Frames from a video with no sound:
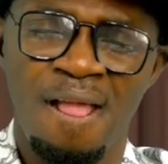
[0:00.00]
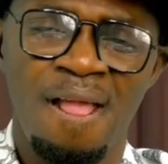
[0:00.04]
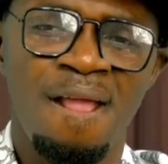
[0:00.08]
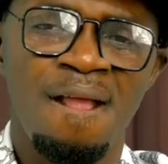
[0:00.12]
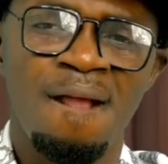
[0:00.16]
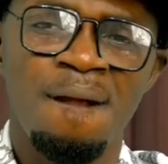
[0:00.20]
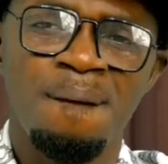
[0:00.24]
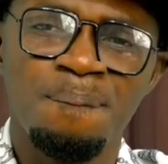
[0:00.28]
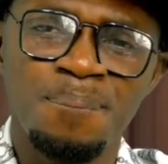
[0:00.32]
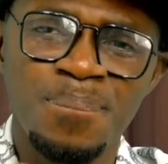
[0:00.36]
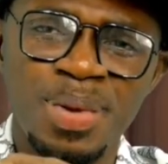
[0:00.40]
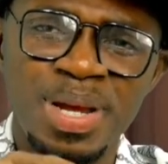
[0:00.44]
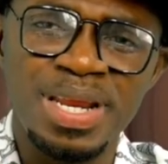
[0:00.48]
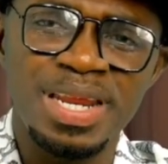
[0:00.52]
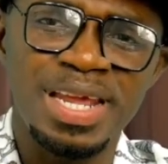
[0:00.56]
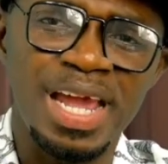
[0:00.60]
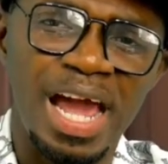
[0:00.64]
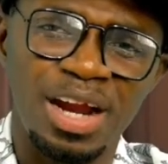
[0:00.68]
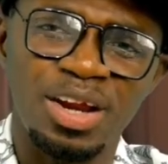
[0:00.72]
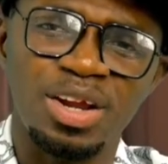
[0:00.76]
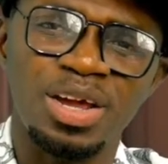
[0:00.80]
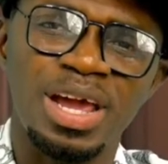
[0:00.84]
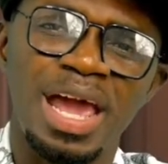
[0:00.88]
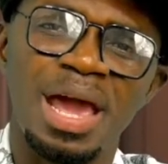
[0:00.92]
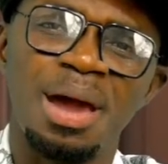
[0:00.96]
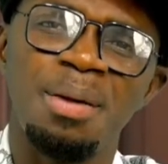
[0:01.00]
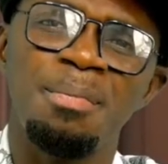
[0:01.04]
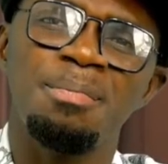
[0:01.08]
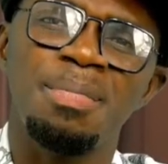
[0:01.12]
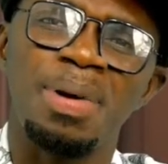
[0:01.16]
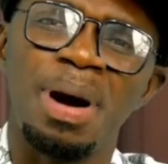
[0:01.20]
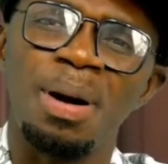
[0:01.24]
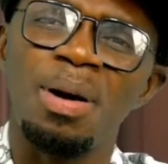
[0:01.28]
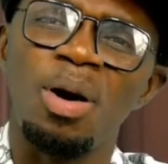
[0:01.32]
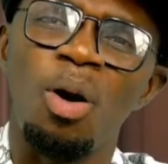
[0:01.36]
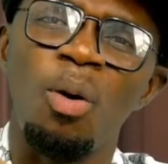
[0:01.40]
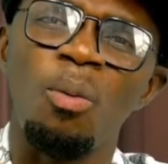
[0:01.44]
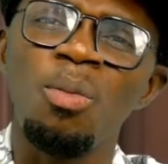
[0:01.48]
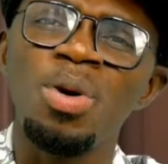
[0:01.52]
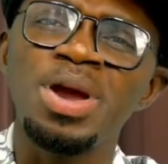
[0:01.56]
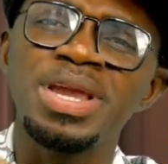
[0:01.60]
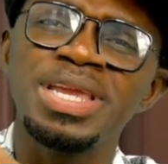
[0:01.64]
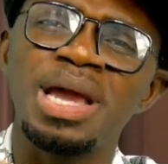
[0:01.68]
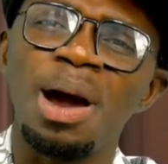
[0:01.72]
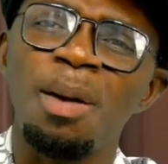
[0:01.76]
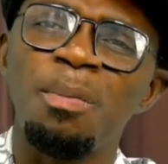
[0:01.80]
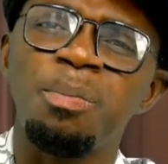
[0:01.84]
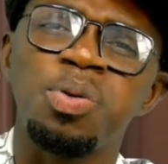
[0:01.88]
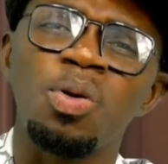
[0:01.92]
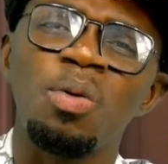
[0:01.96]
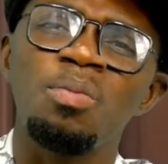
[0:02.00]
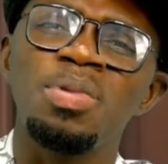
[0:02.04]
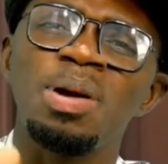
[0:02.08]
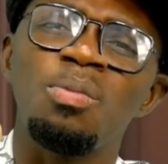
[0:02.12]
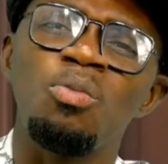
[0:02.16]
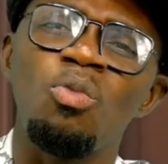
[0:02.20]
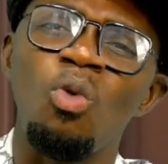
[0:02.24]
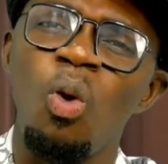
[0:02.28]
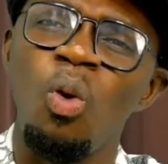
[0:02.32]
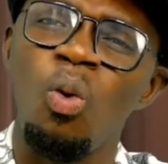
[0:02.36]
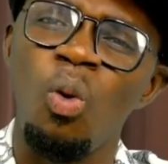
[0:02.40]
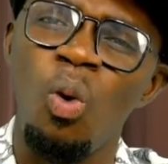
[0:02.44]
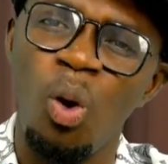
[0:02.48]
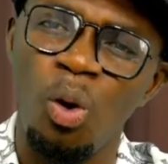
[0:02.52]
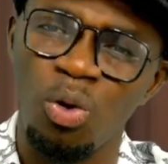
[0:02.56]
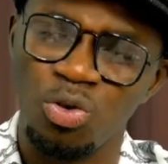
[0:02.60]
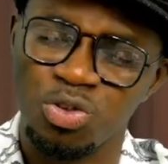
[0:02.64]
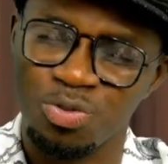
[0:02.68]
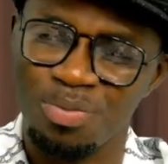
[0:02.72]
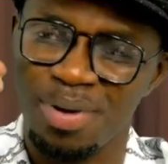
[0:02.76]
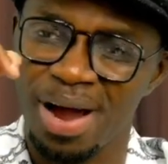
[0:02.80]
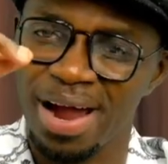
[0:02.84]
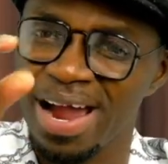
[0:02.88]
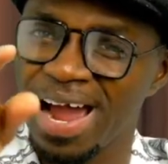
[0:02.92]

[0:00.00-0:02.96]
media no emma omunya problem go court maka